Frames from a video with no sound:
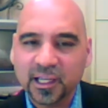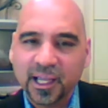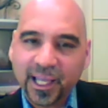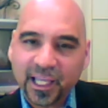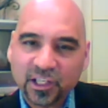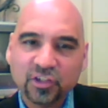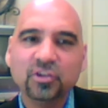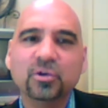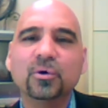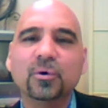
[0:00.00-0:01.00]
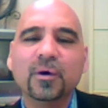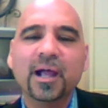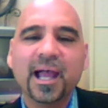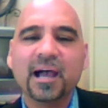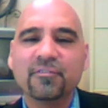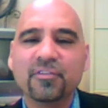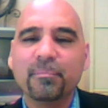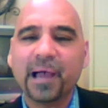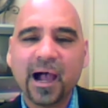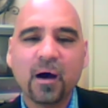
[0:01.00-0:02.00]
It's got to be a win-win
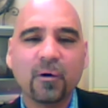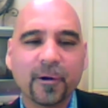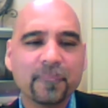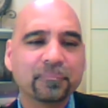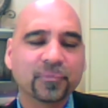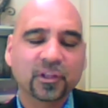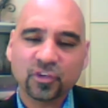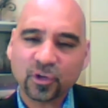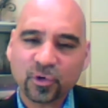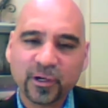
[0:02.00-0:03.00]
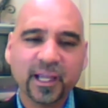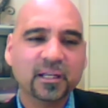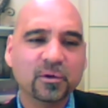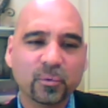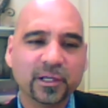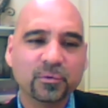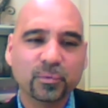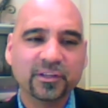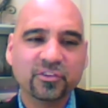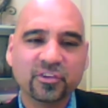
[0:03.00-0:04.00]
and you have the
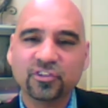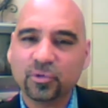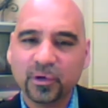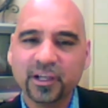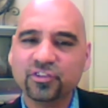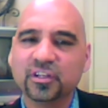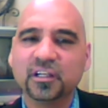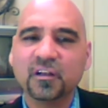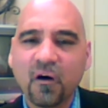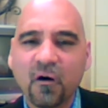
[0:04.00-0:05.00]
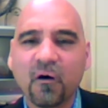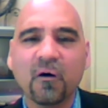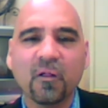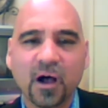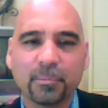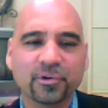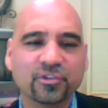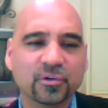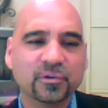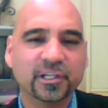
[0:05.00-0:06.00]
power to create a win-win
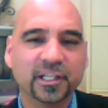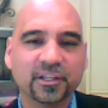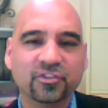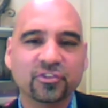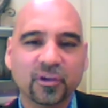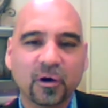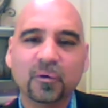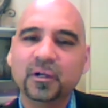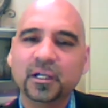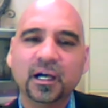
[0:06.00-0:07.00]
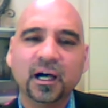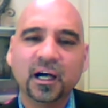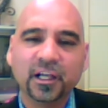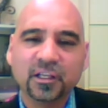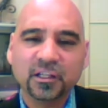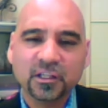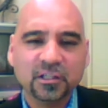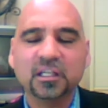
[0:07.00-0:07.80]
situation in all opportunities.